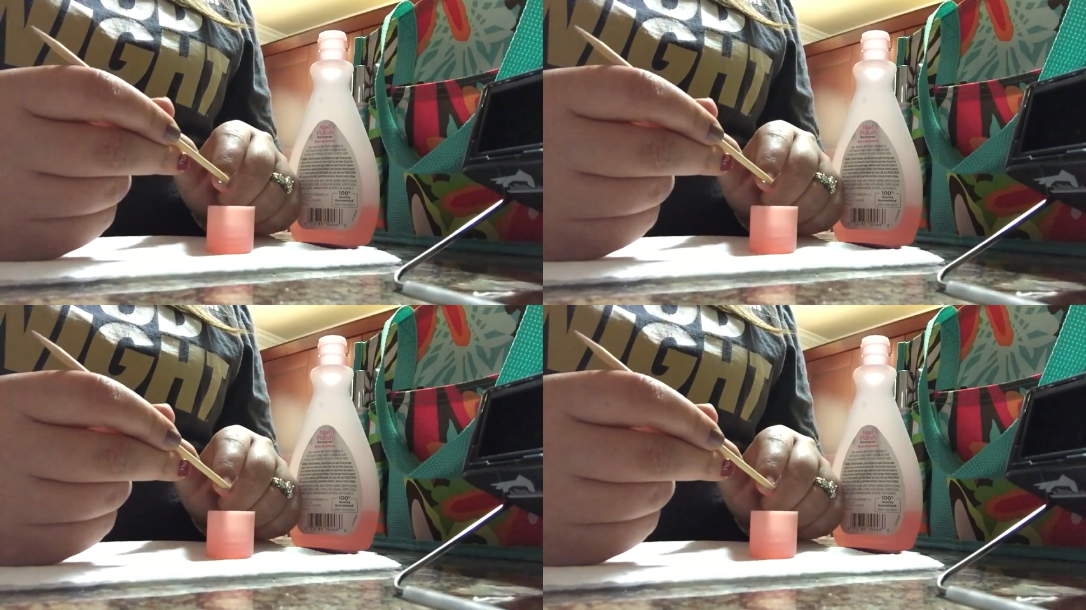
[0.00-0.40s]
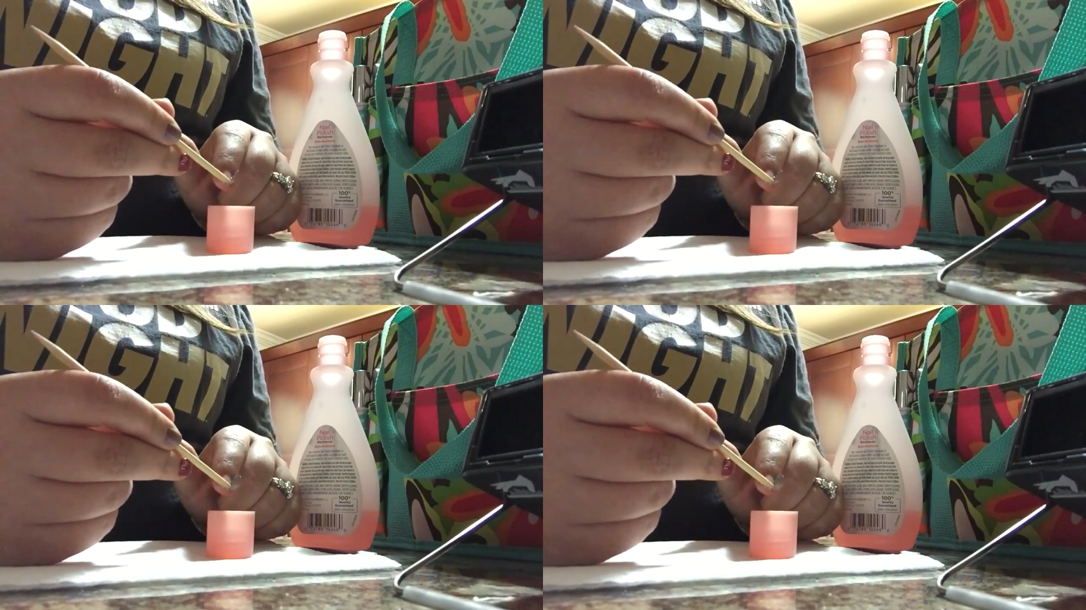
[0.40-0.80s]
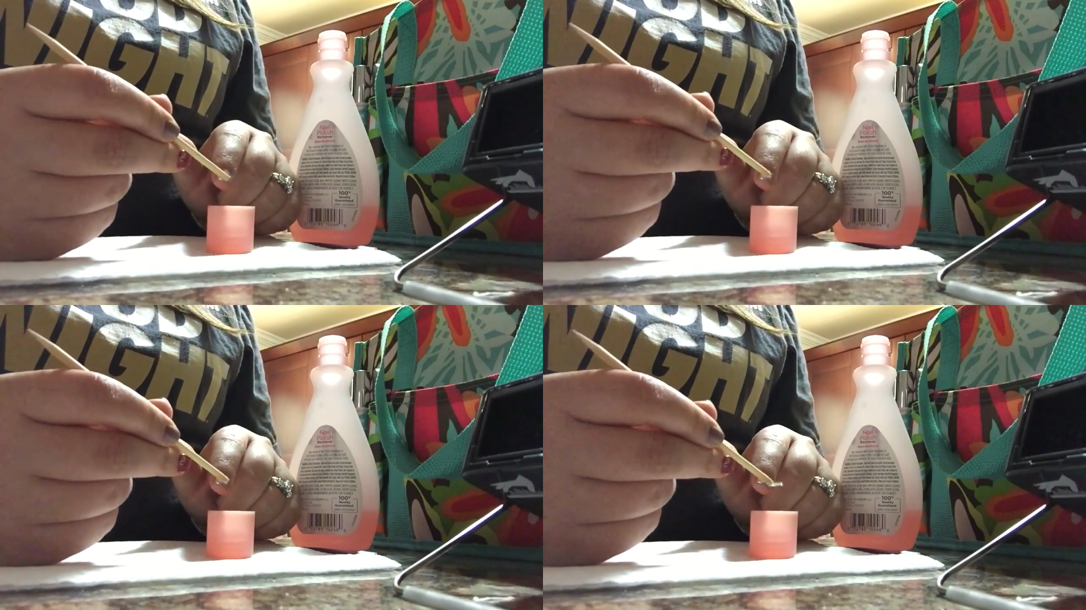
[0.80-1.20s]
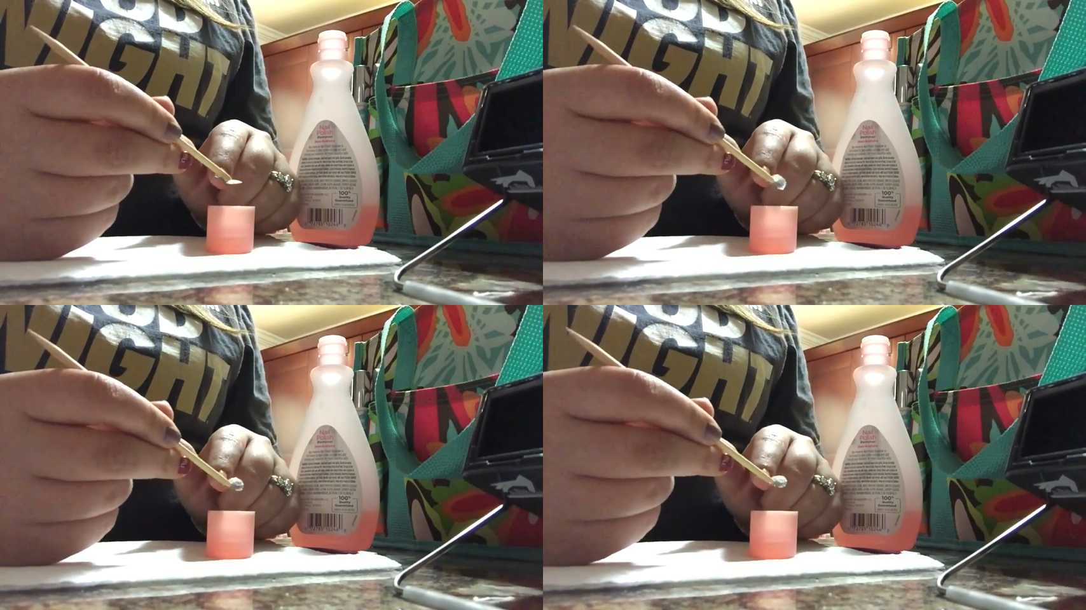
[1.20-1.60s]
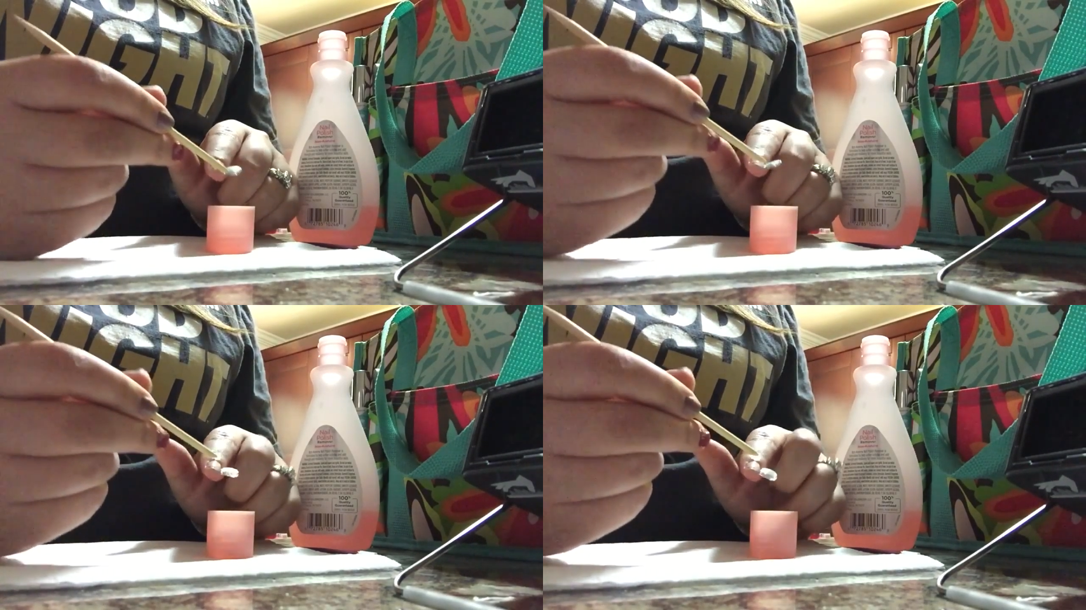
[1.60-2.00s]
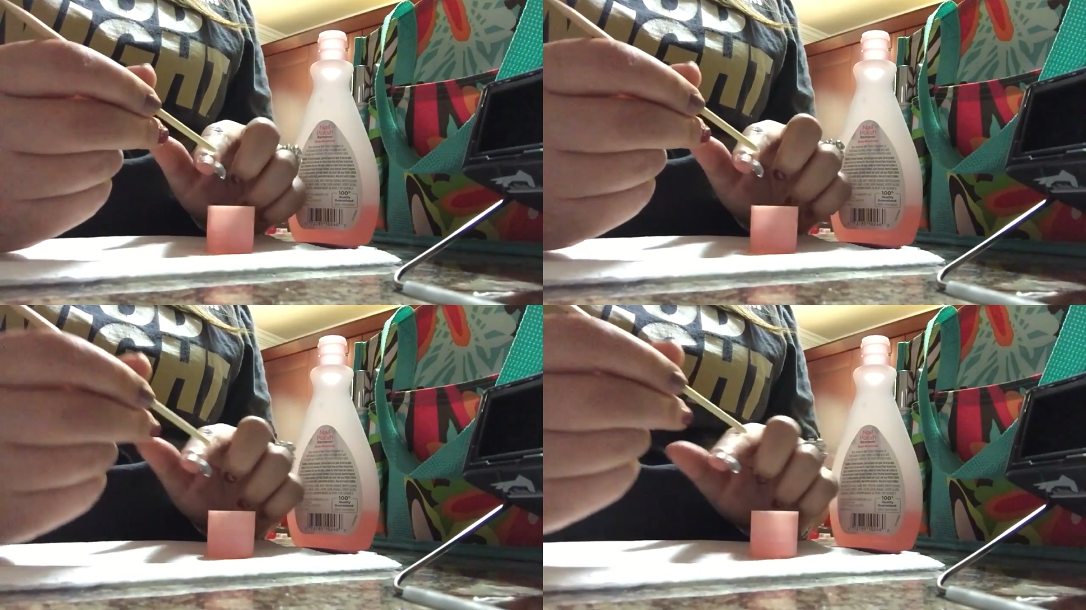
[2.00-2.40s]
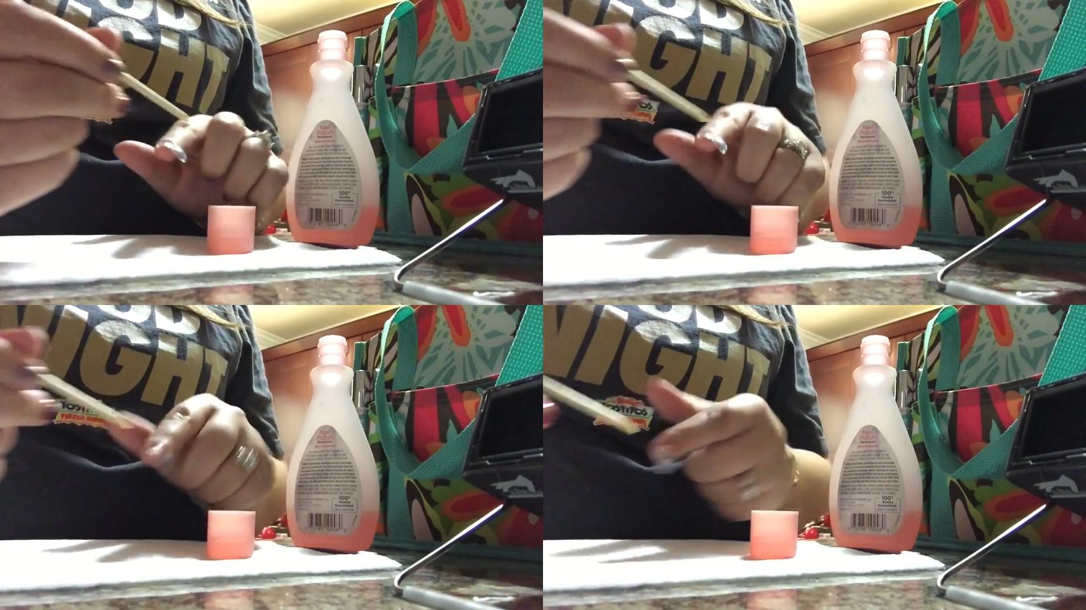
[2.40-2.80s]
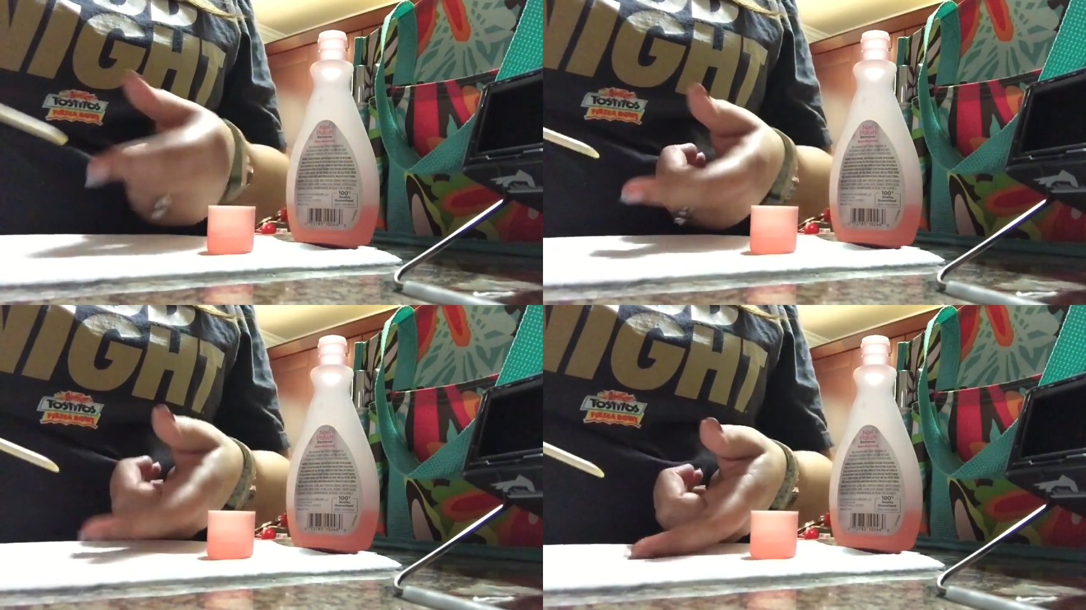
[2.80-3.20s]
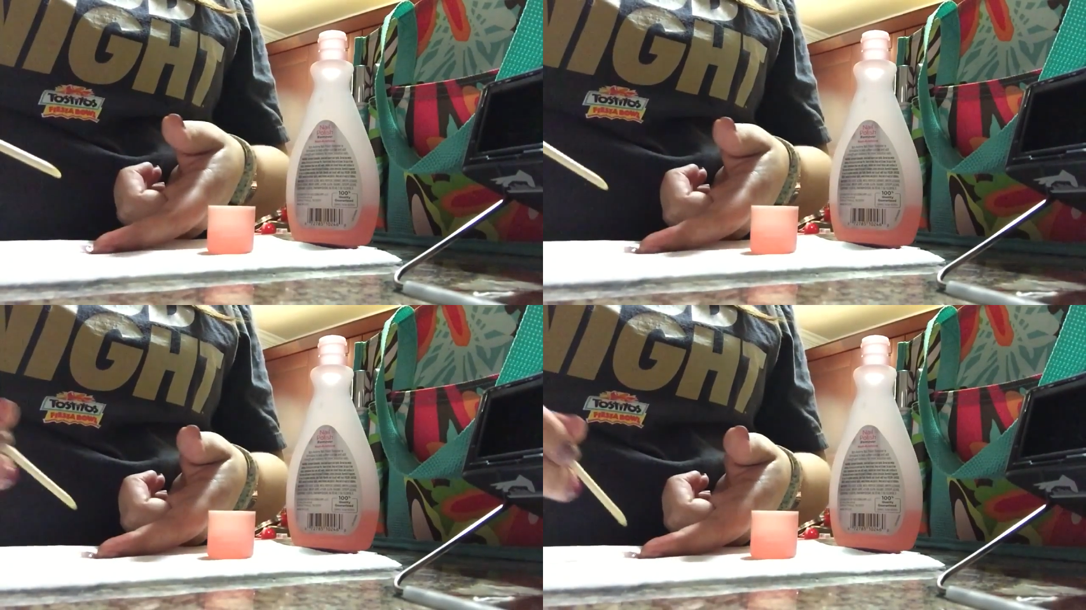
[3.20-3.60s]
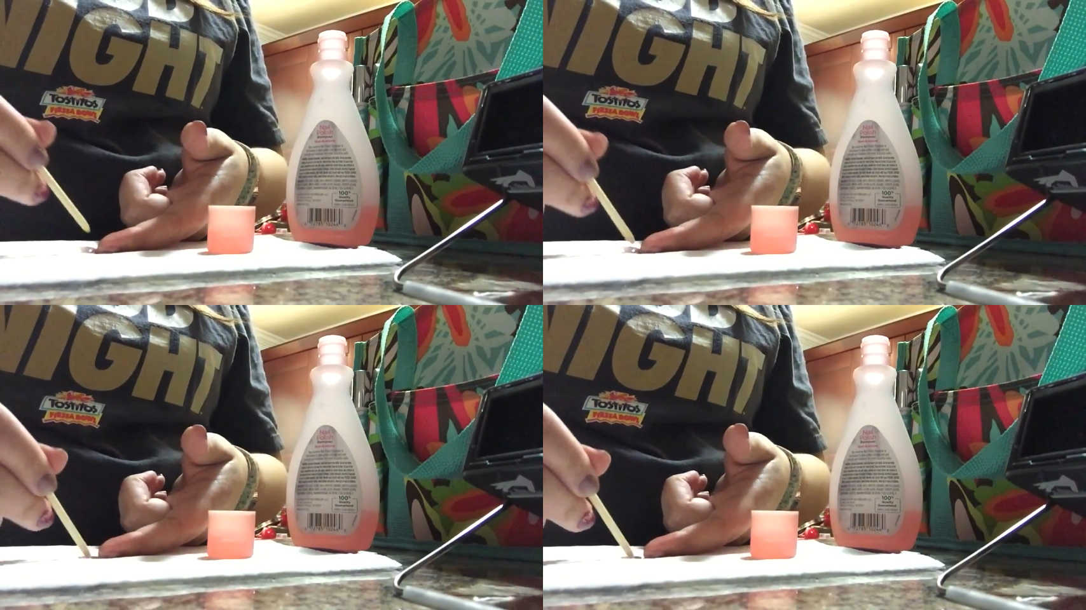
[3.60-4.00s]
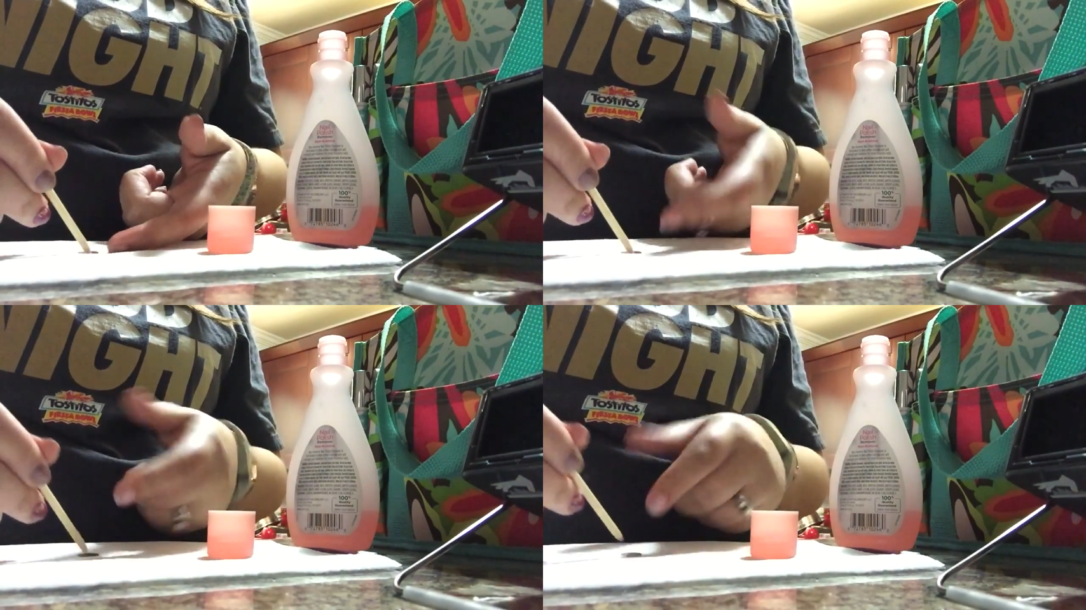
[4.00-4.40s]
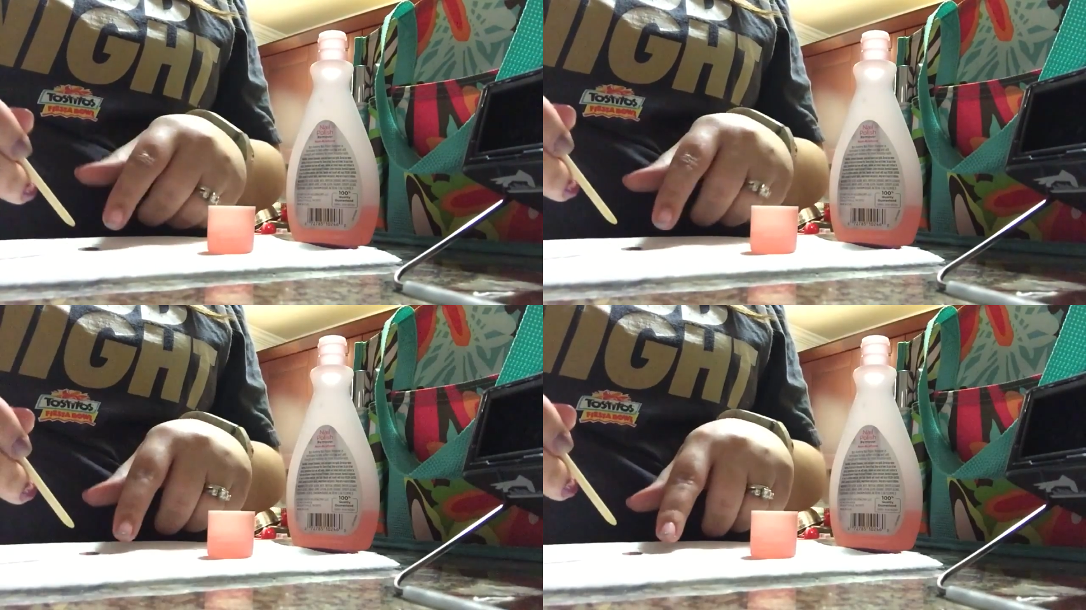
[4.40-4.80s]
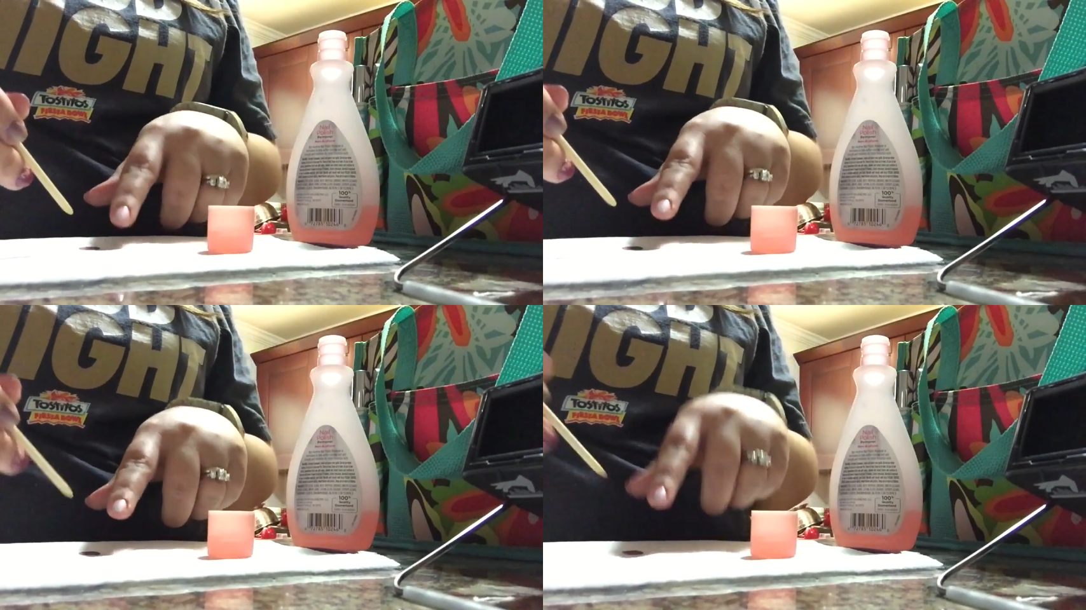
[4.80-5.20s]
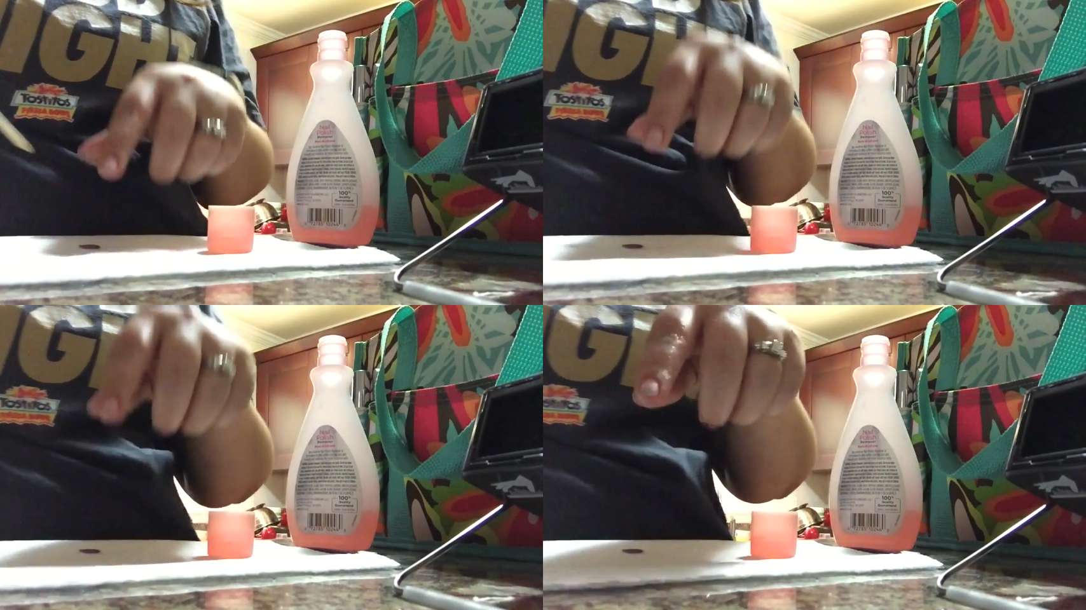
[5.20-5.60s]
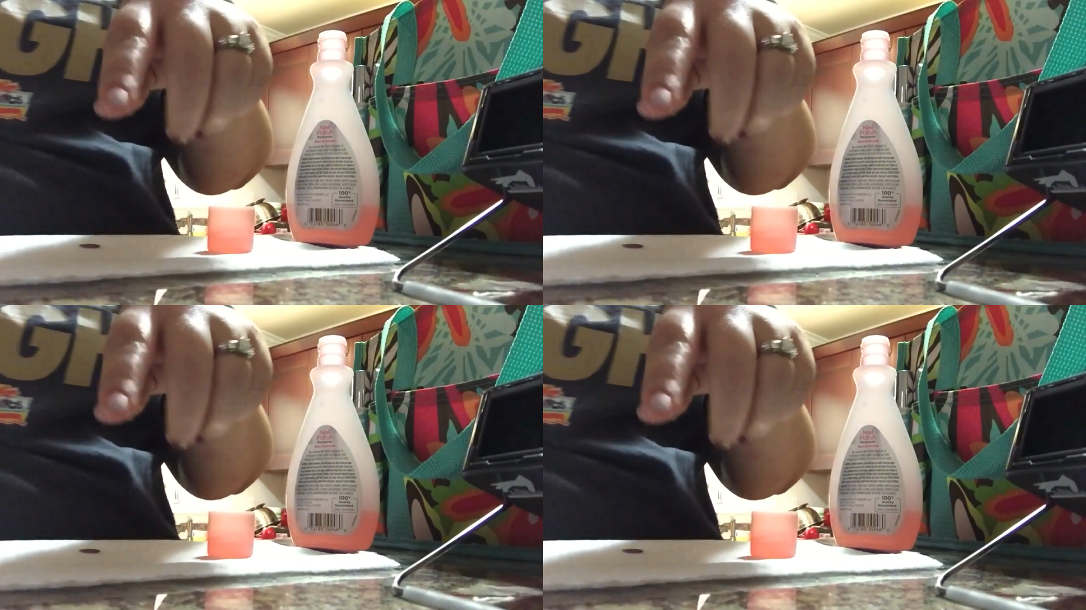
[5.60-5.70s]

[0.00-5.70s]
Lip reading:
No face is visible, so there are no lips to read.